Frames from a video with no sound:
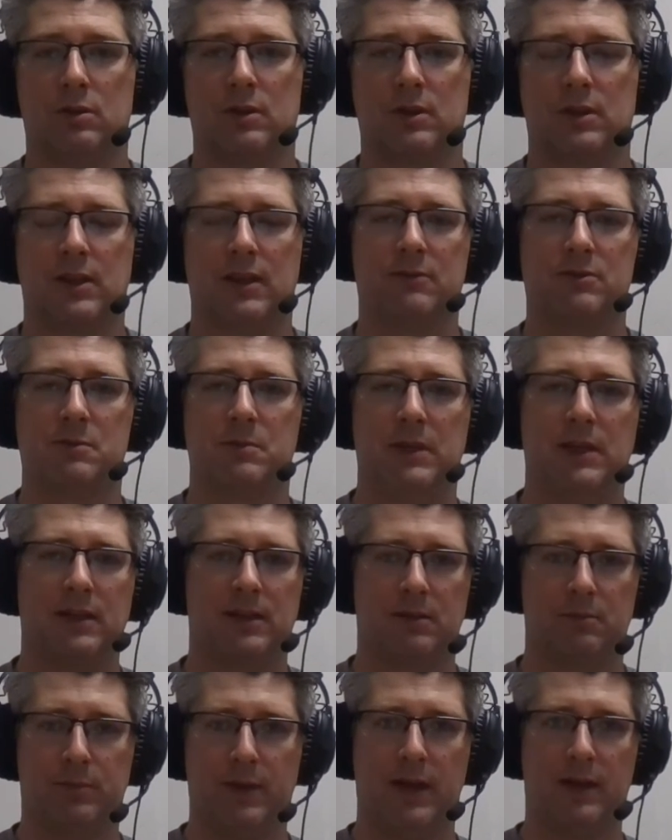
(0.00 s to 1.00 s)
It gives me a
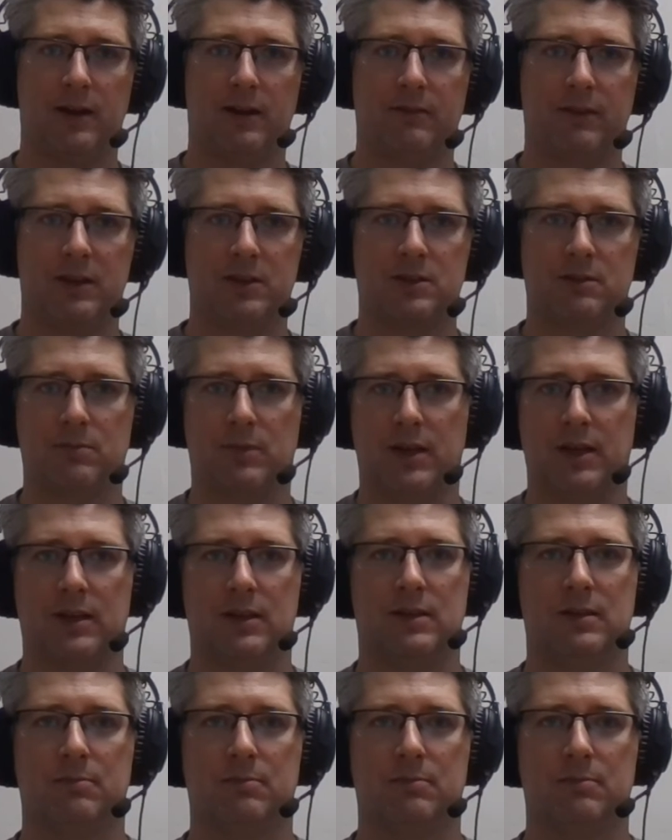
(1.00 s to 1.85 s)
competitive edge in my